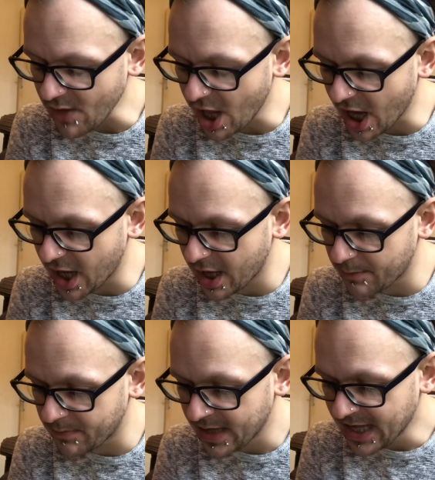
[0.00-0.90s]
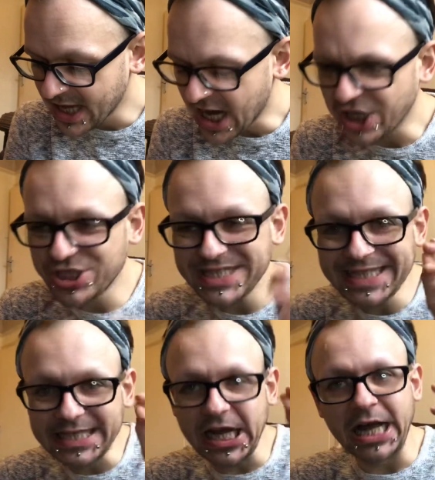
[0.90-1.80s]
And just
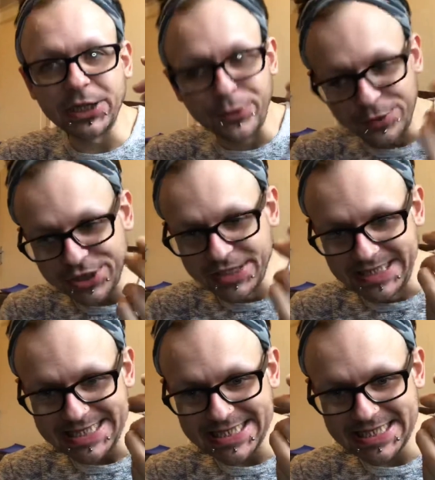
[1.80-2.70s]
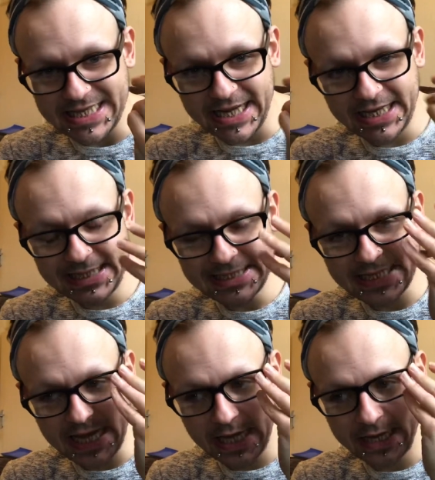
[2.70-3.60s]
little allusions to things
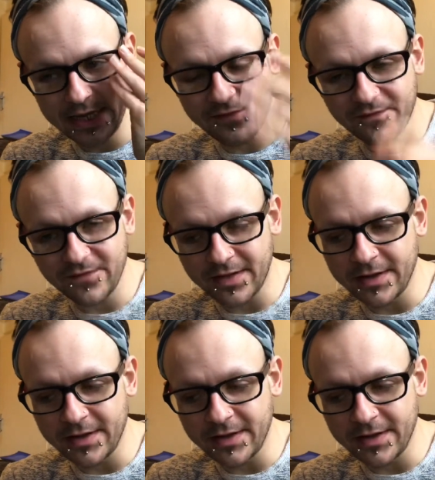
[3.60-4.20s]
that if